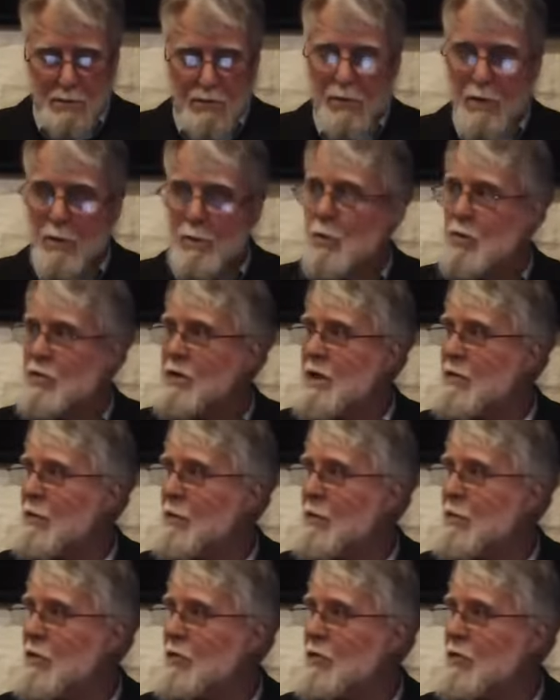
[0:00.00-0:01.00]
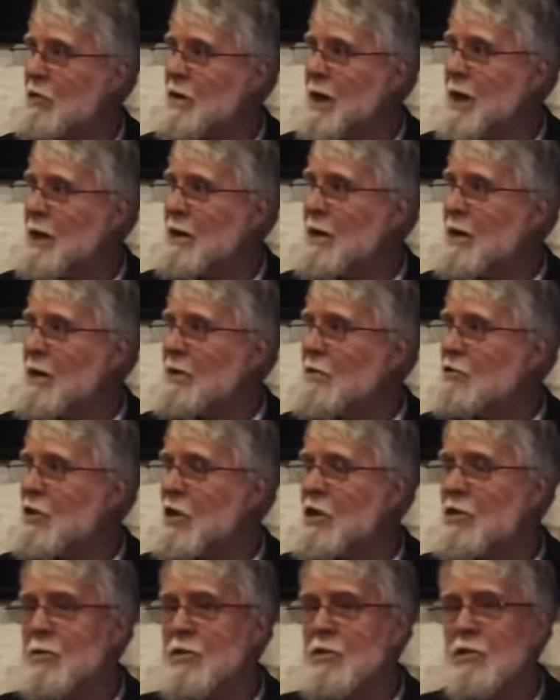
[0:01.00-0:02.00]
So it was never possible. That
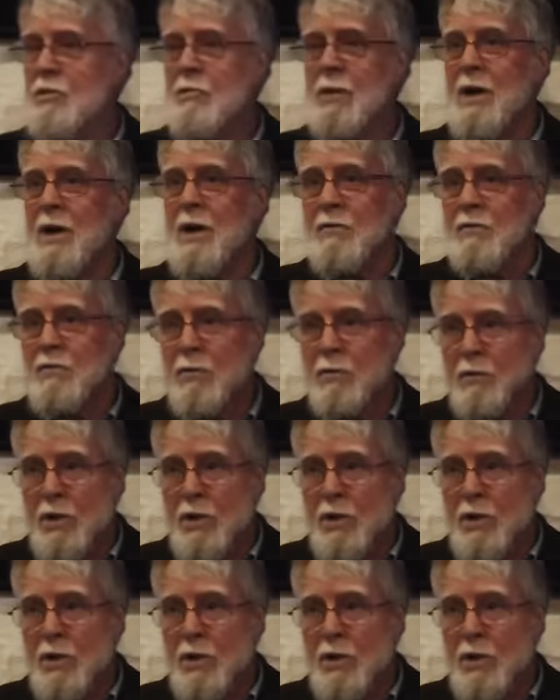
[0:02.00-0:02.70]
transmission by